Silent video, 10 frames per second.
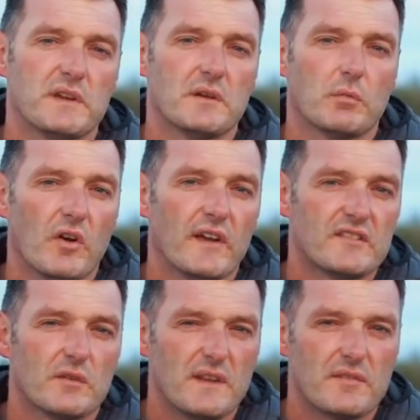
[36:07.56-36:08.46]
But you know what?
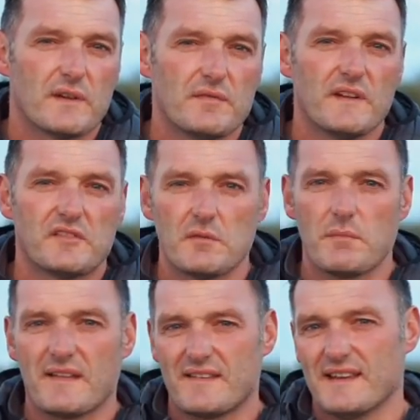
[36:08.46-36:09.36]
It's only three fish that
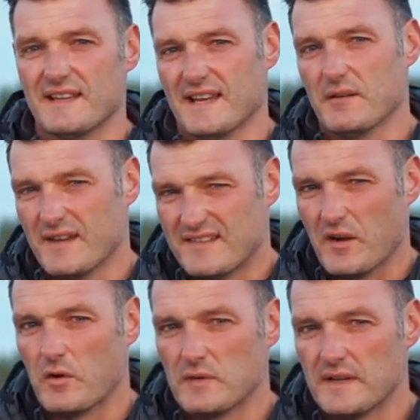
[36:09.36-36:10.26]
matter here now. It's
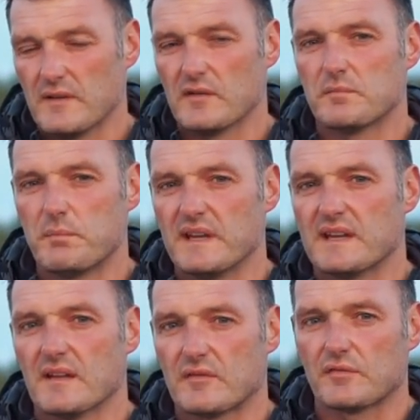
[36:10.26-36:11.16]
only those
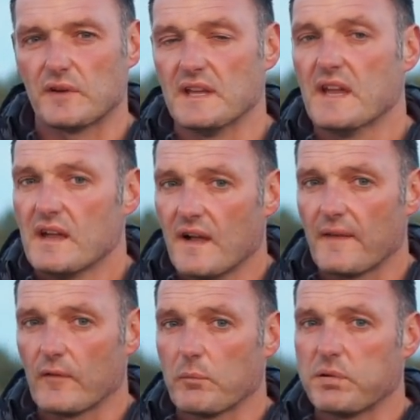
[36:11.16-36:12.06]
big three, and
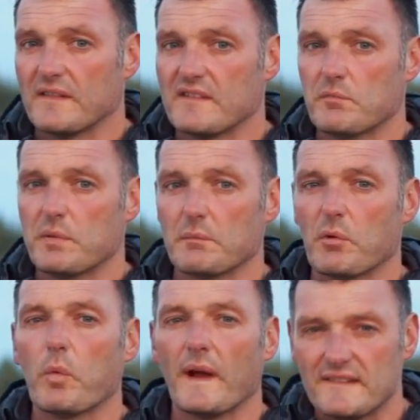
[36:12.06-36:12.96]
there are plenty of
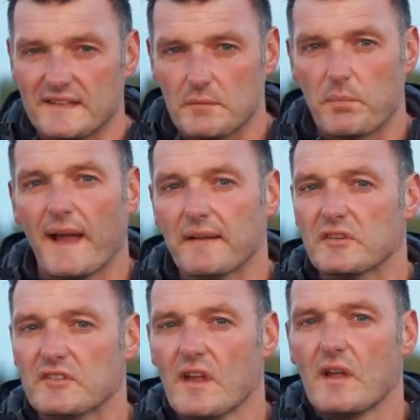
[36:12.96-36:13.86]
people waiting to
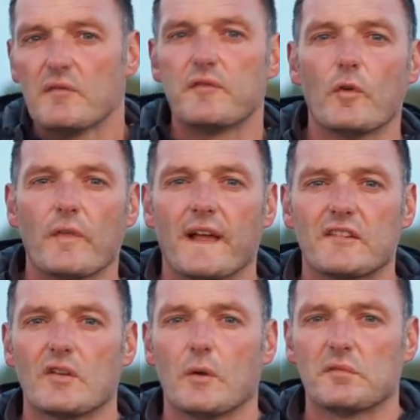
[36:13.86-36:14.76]
pounce for
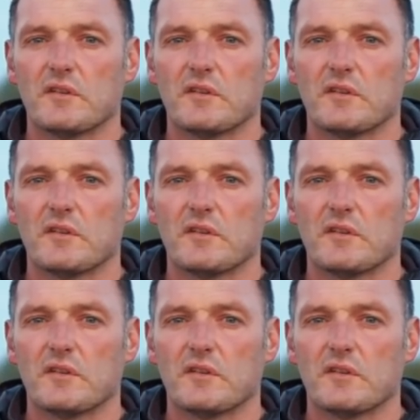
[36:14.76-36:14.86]
that top